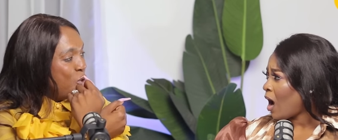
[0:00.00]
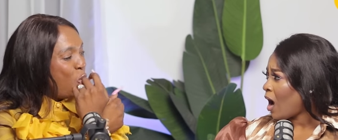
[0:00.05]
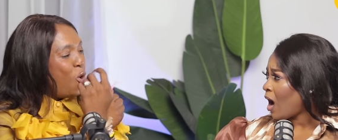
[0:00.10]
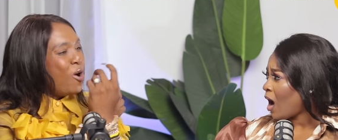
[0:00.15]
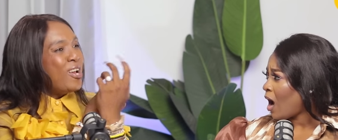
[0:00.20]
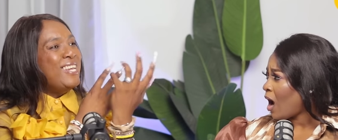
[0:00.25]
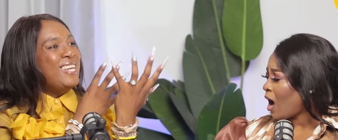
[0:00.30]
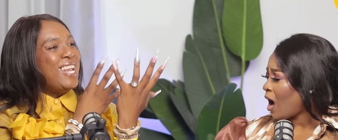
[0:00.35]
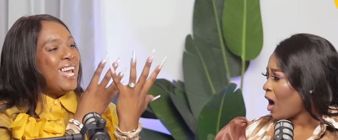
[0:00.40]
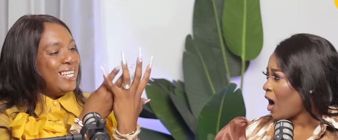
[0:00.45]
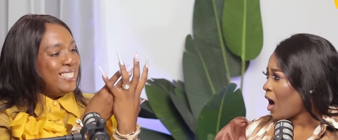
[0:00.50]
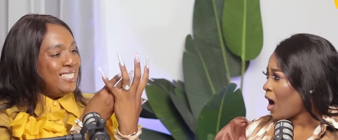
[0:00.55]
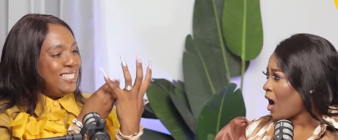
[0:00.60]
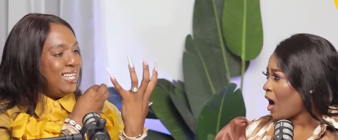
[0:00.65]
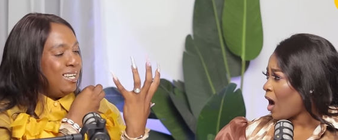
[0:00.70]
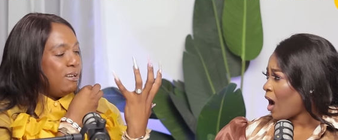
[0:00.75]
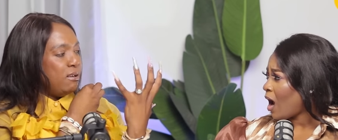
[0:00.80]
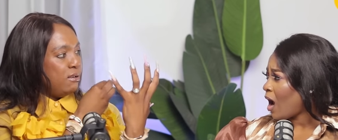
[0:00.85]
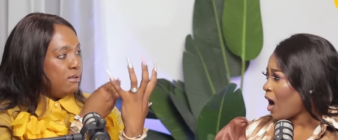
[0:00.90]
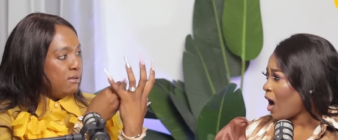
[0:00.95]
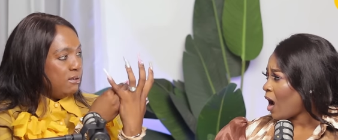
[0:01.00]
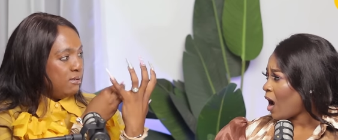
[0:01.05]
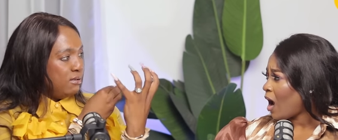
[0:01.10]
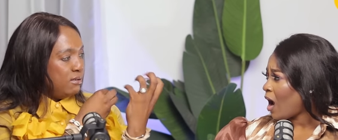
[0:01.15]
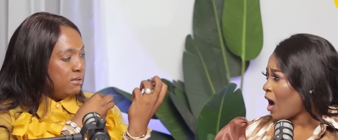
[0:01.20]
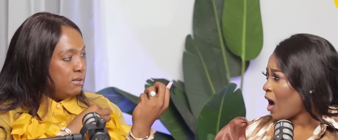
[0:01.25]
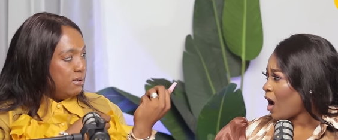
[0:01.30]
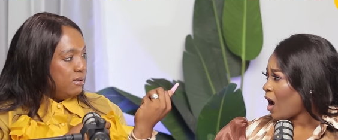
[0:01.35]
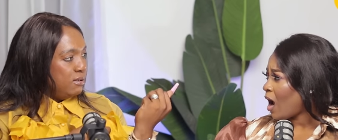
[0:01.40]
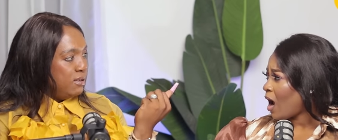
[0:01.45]
Speaker 1: Connecting.
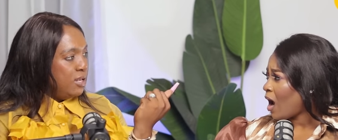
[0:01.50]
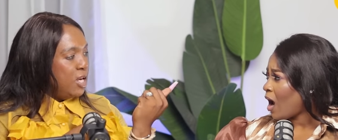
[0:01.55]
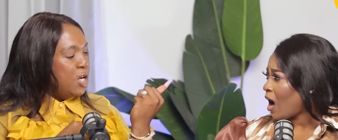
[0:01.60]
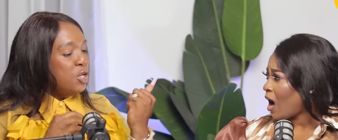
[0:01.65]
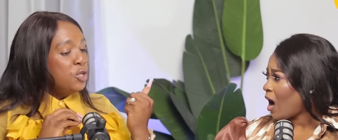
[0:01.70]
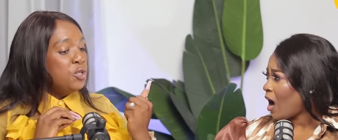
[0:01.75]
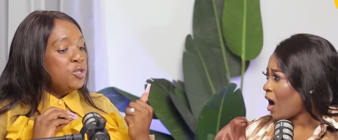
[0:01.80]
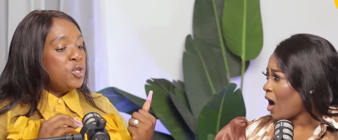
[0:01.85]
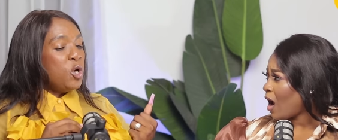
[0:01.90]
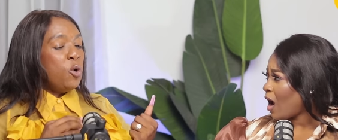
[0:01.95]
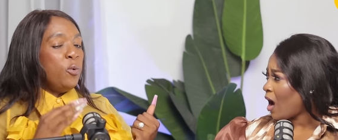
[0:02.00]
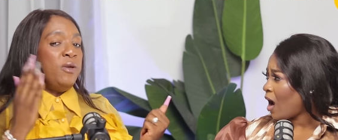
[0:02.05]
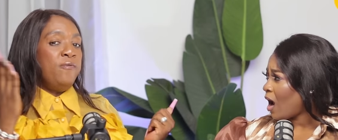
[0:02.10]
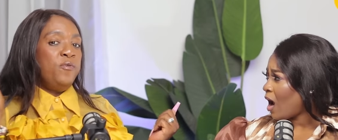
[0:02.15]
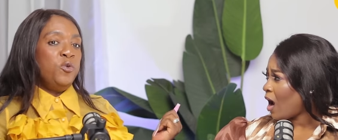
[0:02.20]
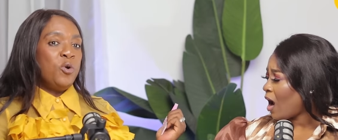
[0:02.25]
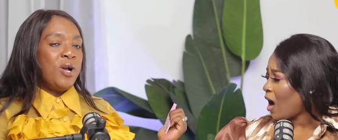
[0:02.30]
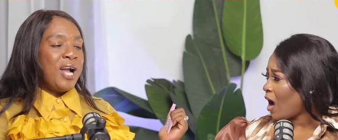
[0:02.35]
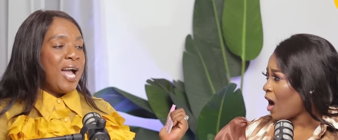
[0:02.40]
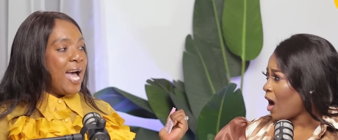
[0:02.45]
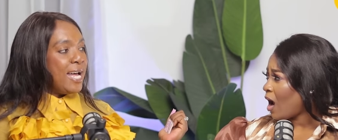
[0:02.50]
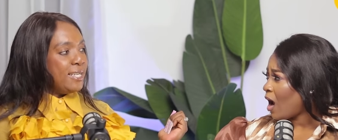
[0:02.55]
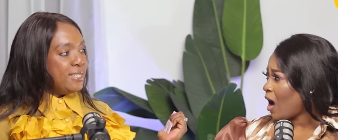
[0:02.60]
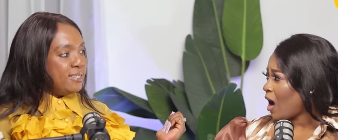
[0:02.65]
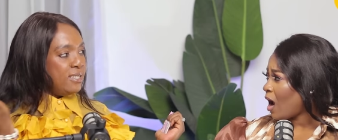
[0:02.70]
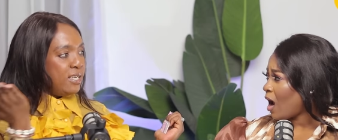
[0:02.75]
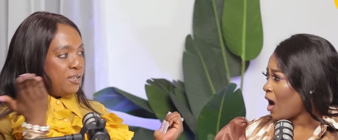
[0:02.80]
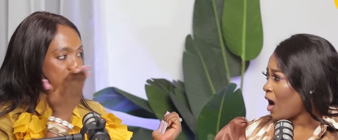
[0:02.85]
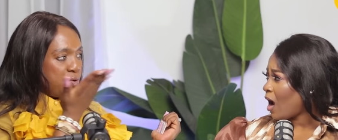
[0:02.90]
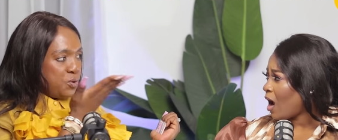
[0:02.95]
So if you cut
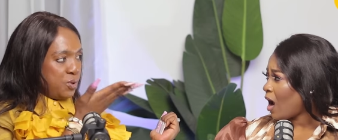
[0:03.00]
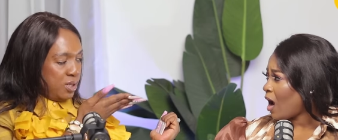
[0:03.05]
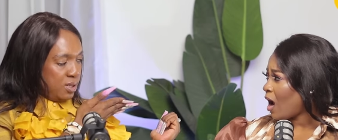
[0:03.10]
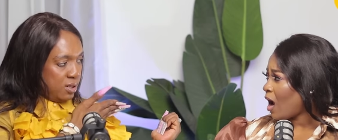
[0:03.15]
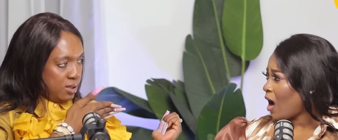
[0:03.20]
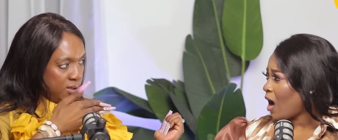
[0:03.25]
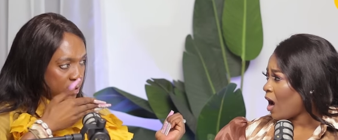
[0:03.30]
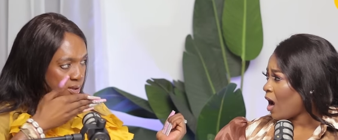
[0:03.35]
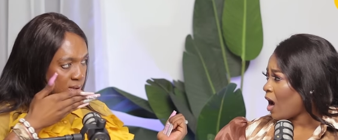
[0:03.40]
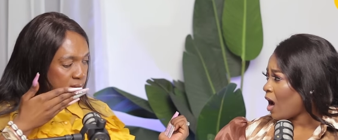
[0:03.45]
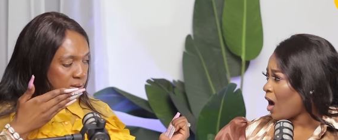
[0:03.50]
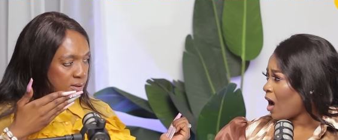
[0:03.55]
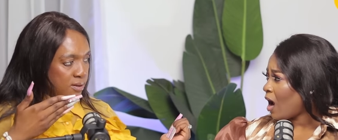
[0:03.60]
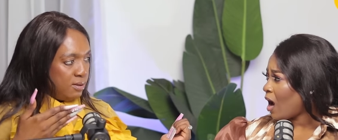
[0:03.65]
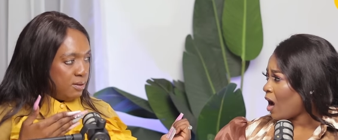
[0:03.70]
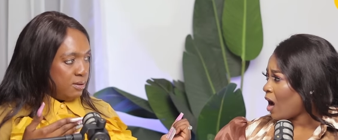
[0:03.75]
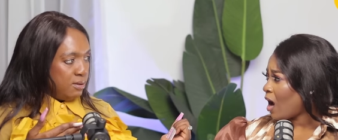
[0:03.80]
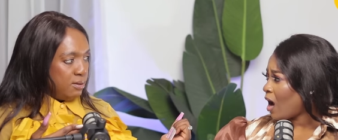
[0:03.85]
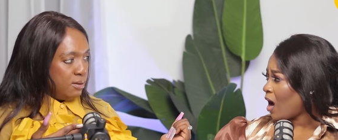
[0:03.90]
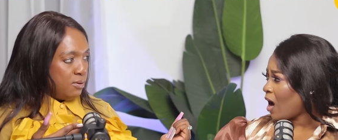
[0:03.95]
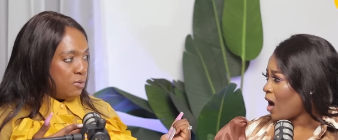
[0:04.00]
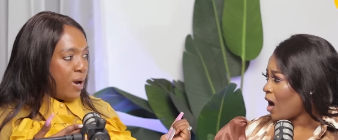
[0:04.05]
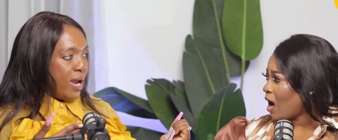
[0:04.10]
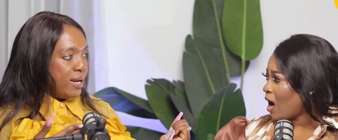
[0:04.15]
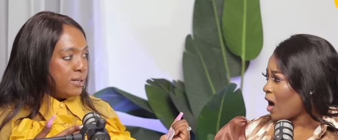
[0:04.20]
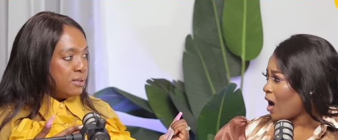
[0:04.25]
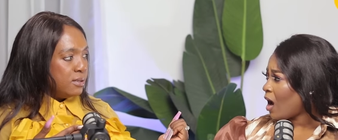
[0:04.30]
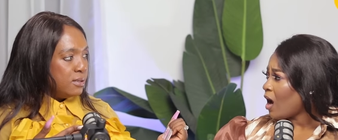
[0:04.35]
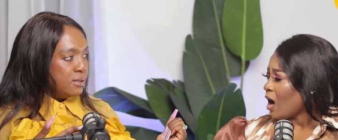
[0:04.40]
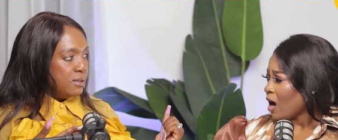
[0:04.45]
the tree,
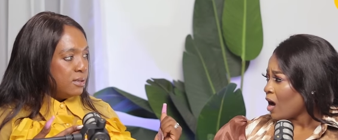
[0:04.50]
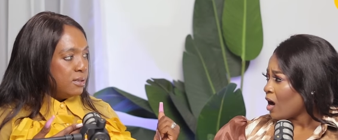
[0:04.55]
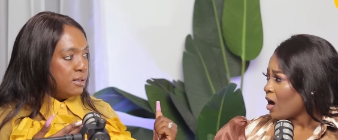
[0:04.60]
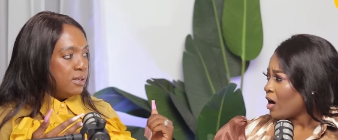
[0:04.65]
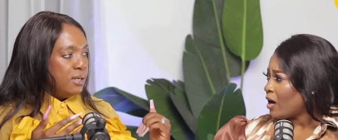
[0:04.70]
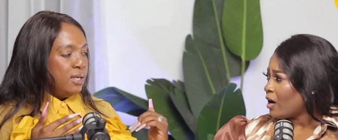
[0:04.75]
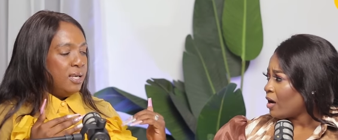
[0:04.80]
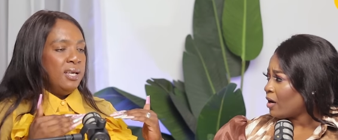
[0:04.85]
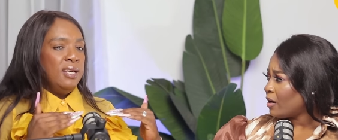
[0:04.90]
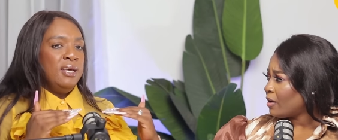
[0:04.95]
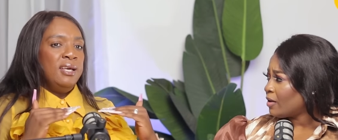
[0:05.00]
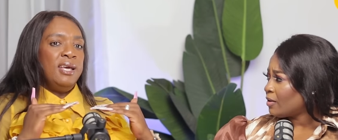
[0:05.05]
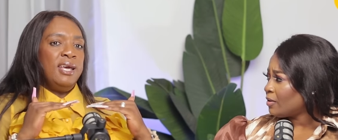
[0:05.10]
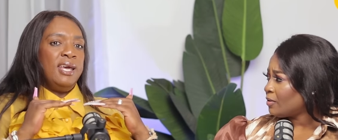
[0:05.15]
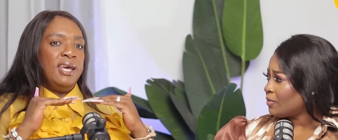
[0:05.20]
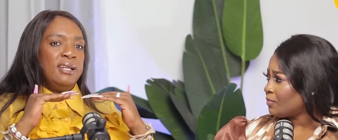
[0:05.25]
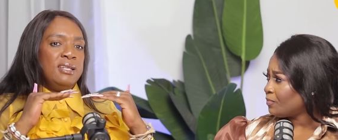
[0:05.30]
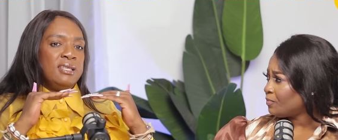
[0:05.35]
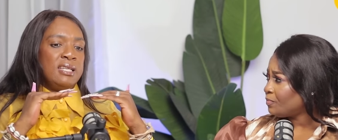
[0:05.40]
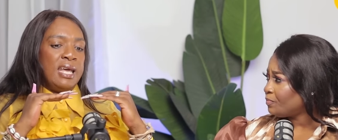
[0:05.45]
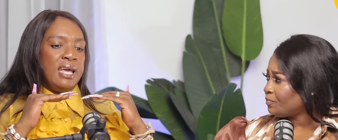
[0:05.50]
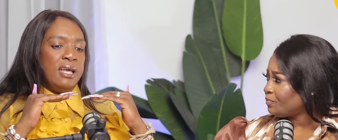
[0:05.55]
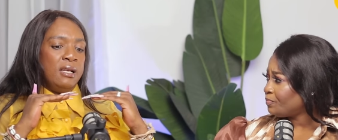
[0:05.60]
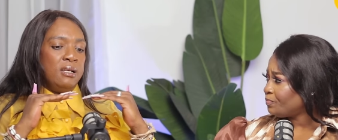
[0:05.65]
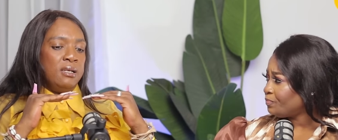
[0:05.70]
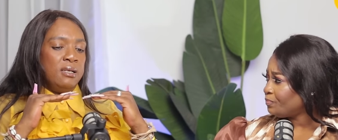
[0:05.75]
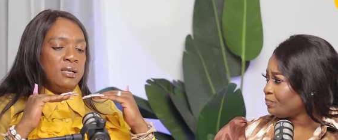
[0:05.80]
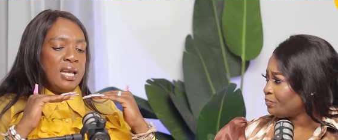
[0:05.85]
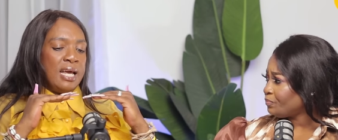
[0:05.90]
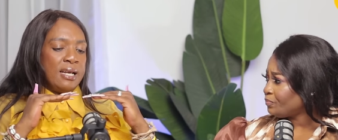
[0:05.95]
right? And
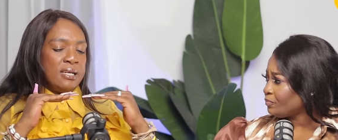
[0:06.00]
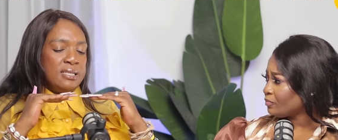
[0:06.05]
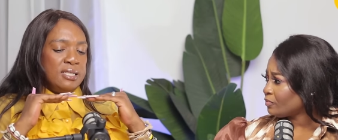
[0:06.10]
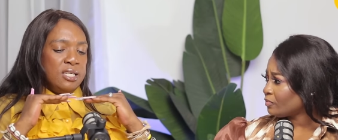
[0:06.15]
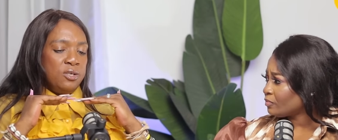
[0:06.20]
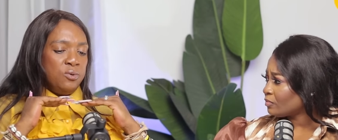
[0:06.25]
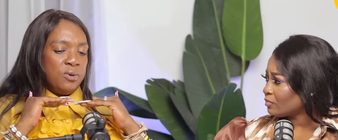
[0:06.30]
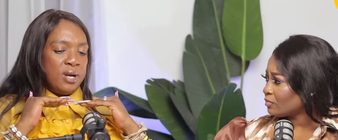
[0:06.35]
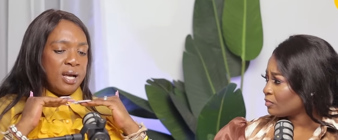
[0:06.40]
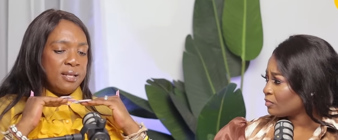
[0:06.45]
then, like, let's say you